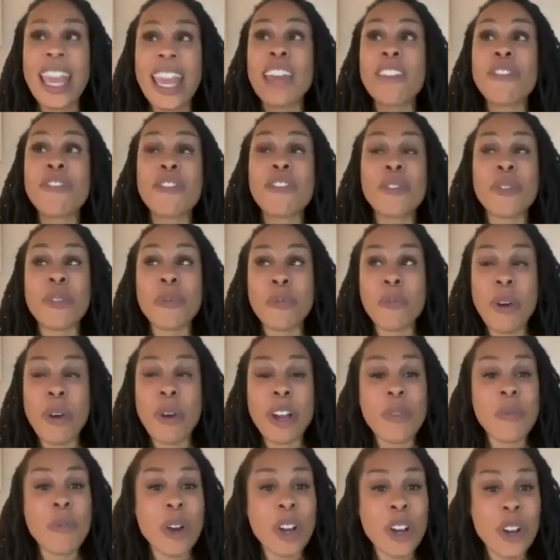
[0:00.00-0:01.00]
if
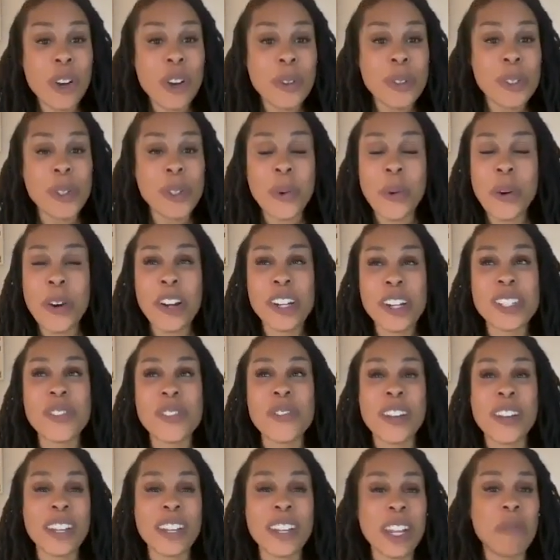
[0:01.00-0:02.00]
what goes towards
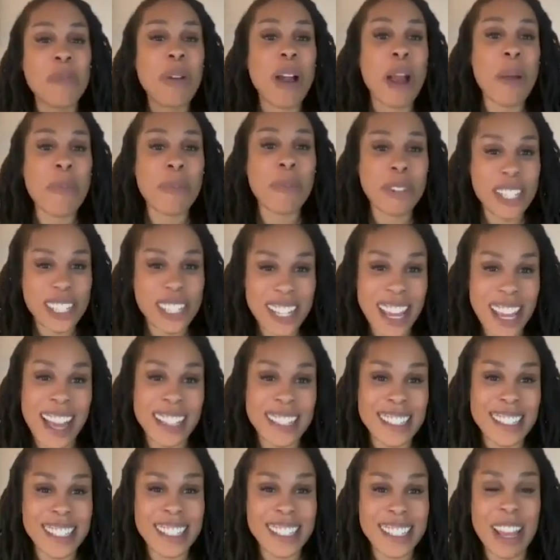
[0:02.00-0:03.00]
funding property
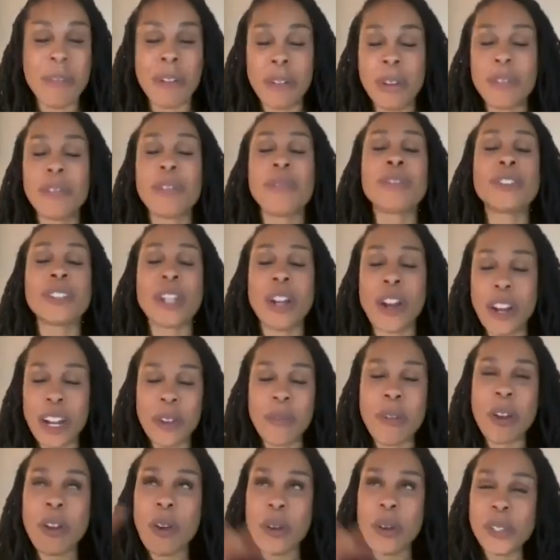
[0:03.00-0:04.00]
taxes, I mean, sorry,
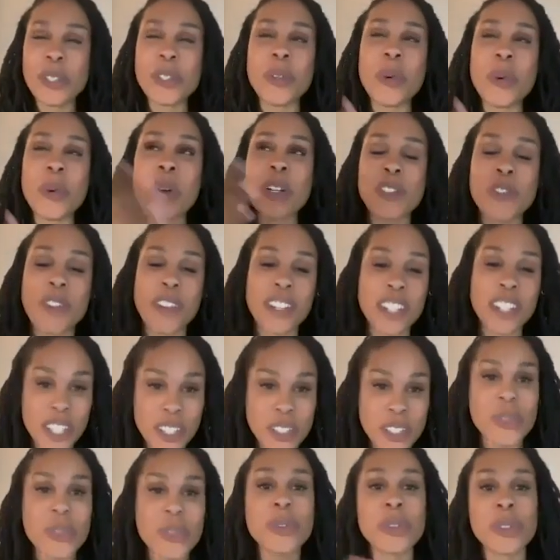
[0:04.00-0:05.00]
what goes towards funding
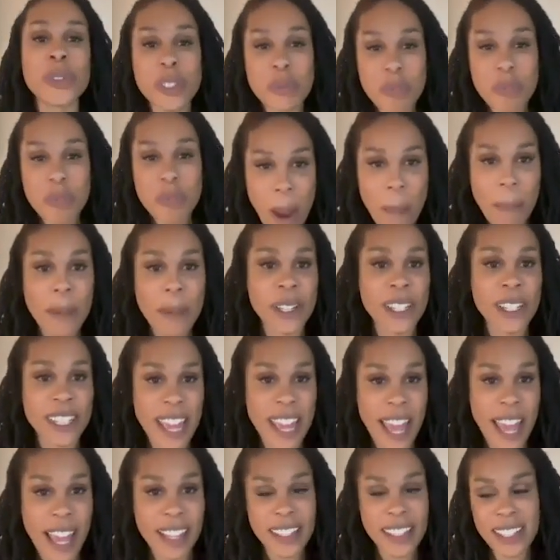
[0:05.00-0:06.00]
schools, property
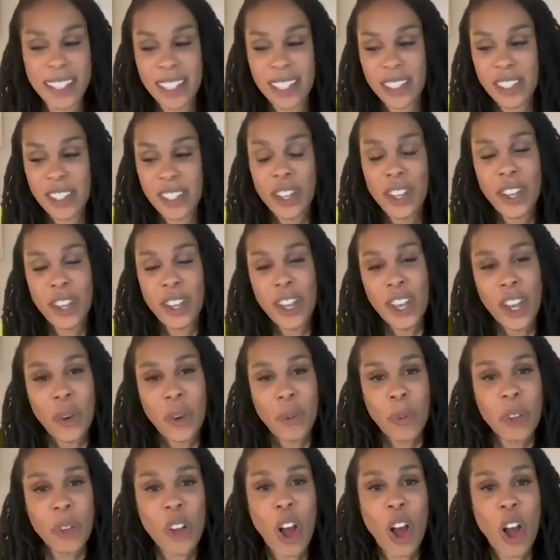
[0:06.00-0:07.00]
taxes,
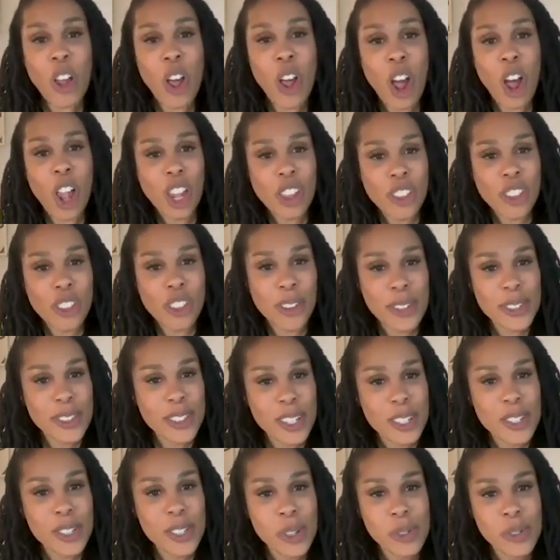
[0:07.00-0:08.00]
we call all of those
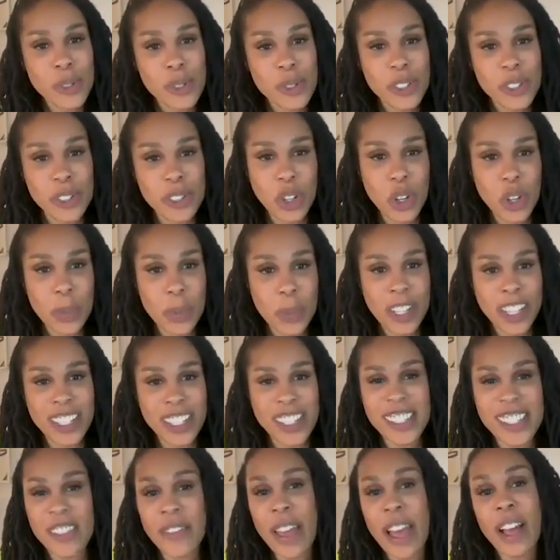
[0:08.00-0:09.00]
the social
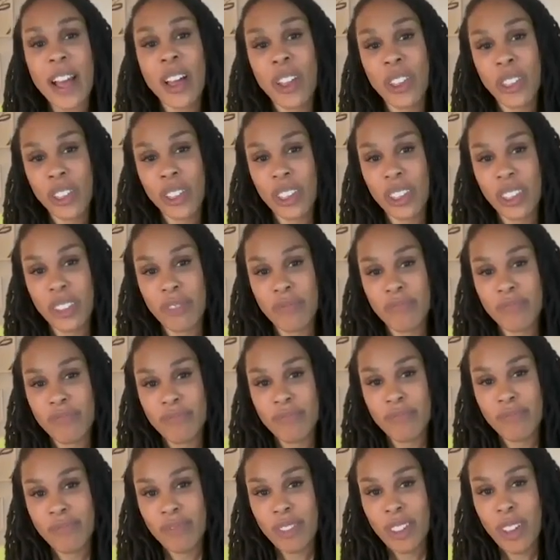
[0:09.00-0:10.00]
determinants of health.
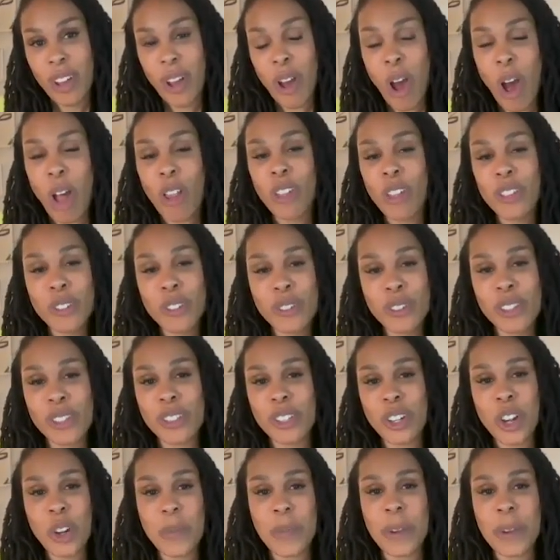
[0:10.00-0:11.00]
All of those
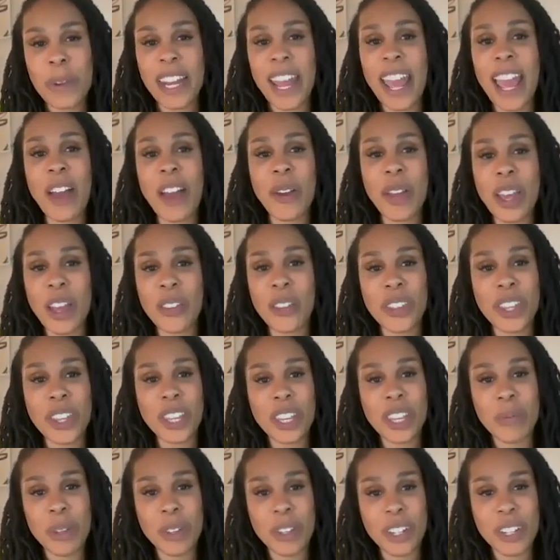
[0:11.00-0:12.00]
determine how healthy
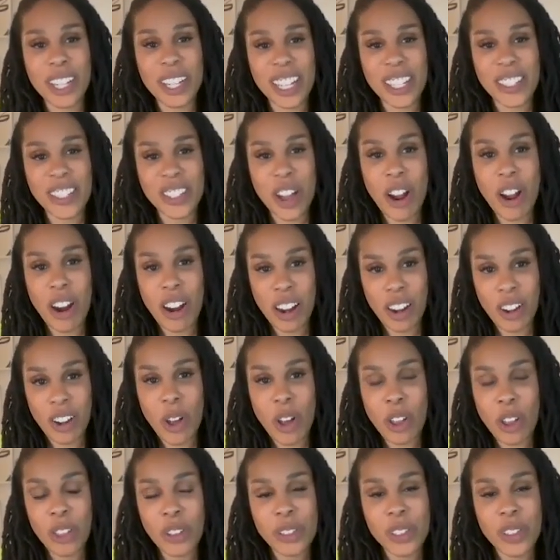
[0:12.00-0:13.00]
communities are,
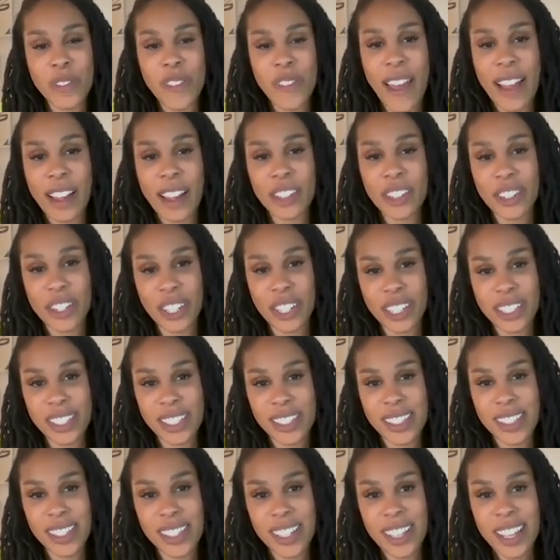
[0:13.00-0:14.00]
all those
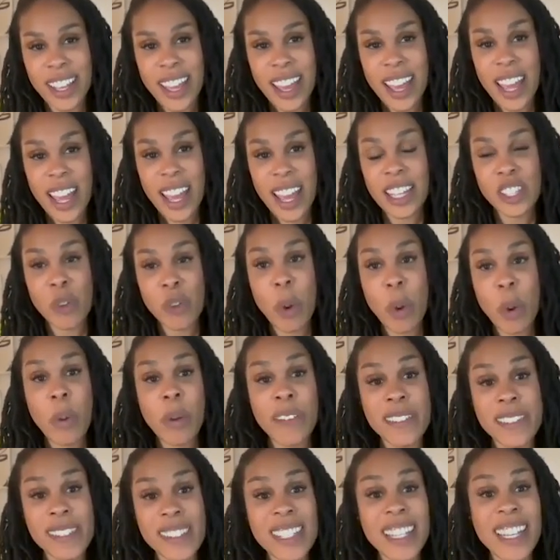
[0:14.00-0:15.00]
factors. And so what
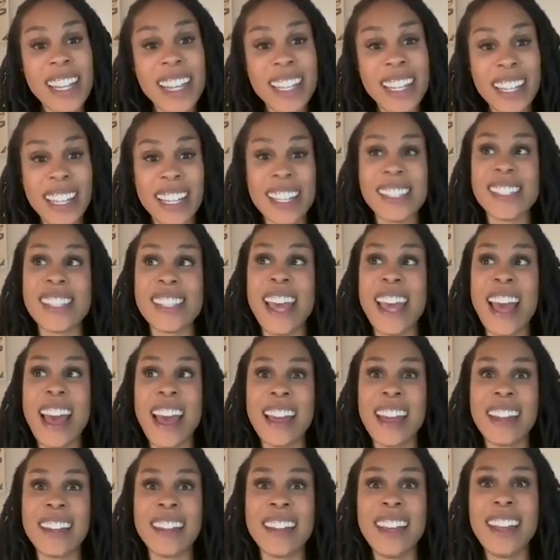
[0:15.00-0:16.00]
we've seen is
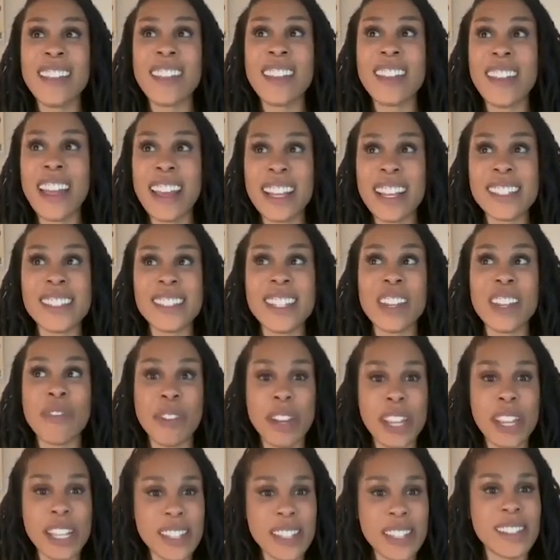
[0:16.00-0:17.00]
that the legacy of
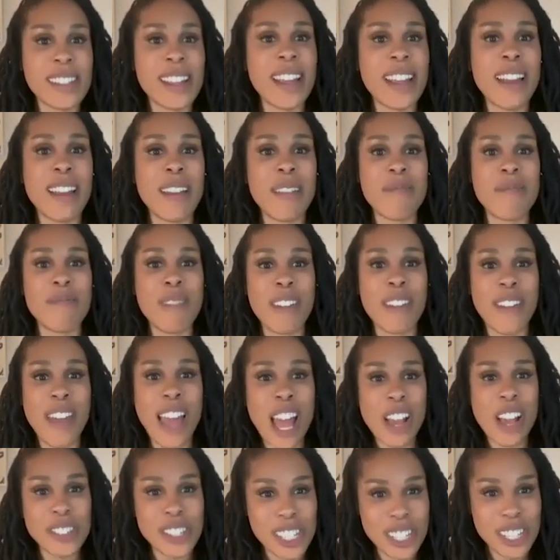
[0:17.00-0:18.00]
racism, of
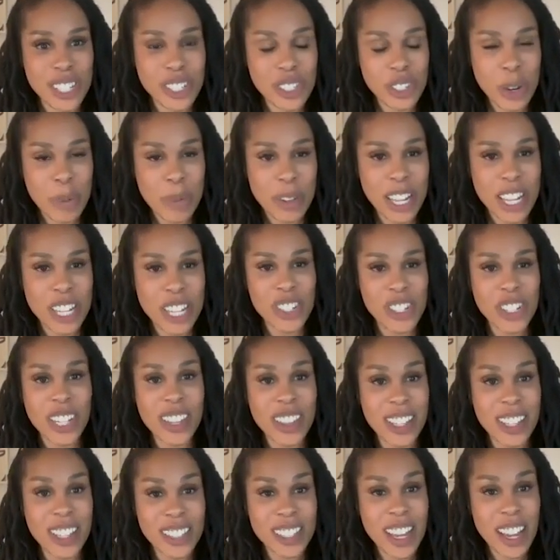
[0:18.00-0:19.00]
housing discrimination
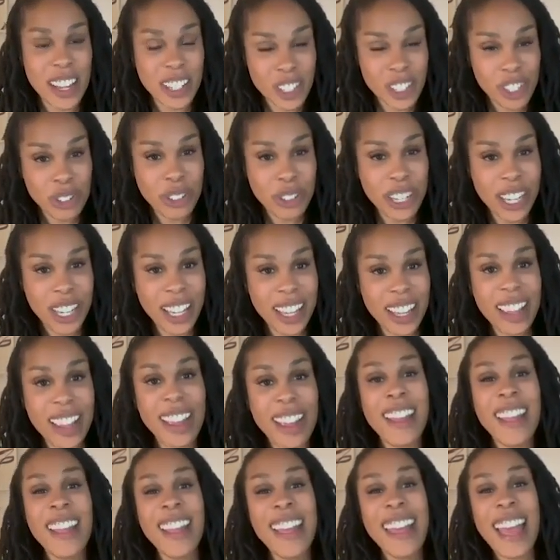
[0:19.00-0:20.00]
in this country
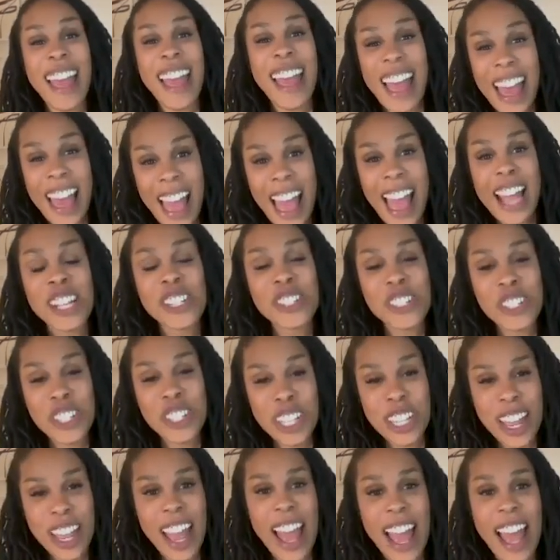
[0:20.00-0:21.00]

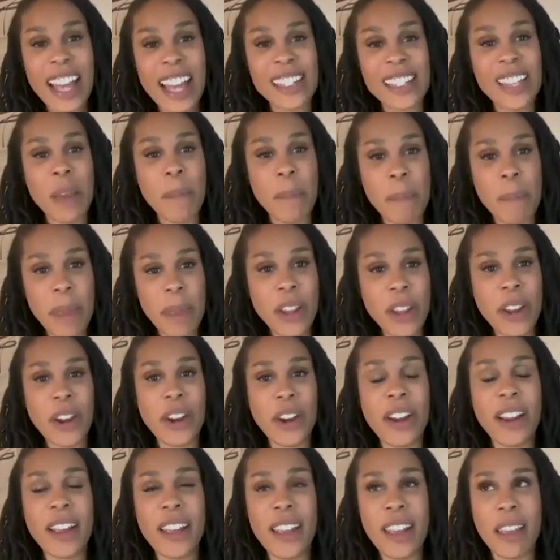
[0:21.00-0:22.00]
actually has a
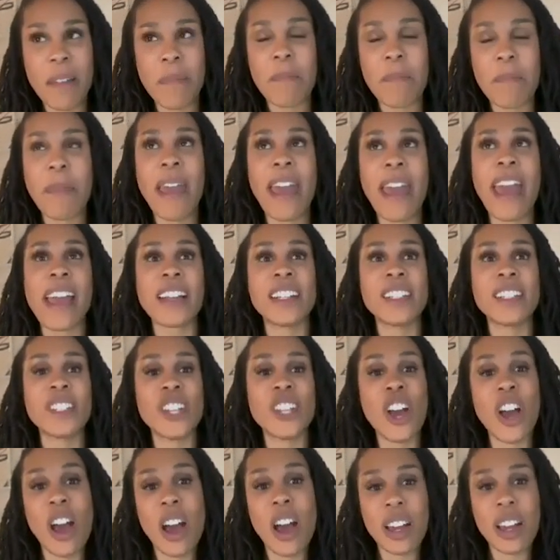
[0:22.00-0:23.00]
bigger impact
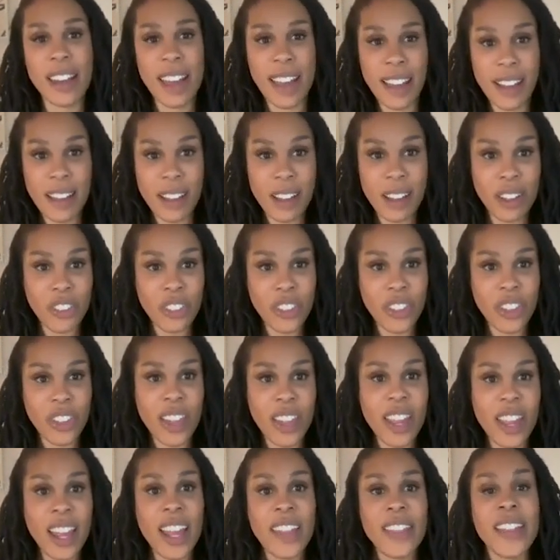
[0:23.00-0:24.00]
on health
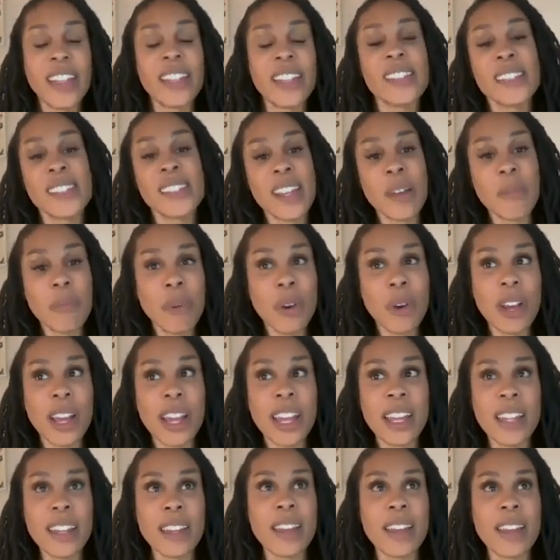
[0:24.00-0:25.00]
than
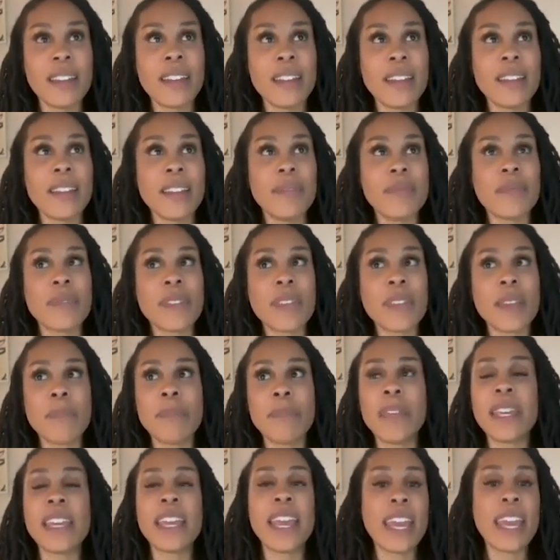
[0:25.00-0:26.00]
someone
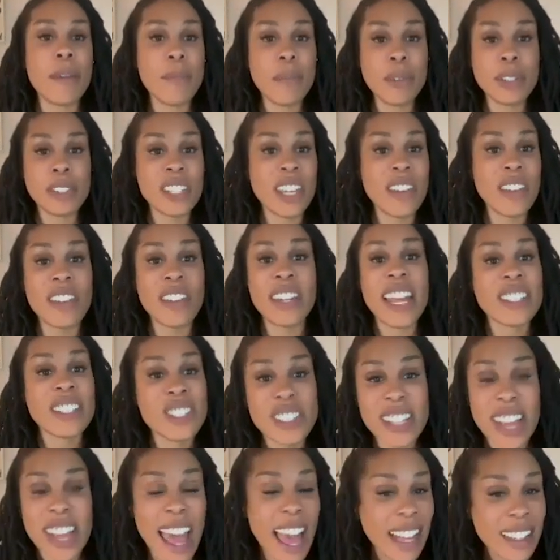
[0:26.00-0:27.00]
being able to even
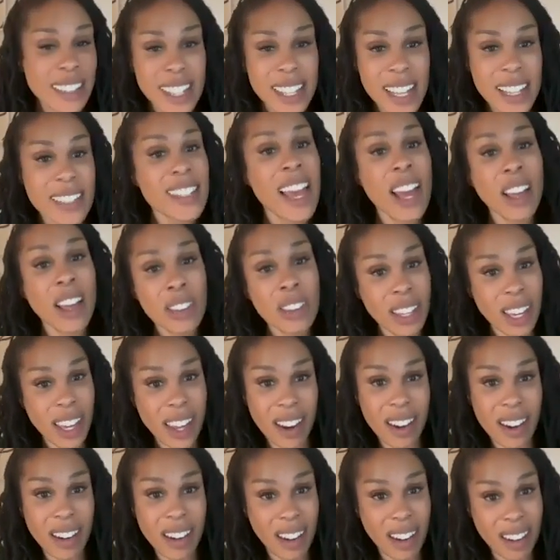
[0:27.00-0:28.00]
just access
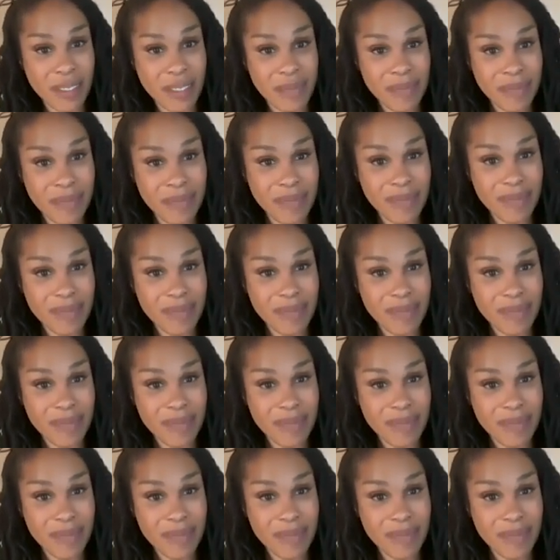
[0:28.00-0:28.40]
healthcare.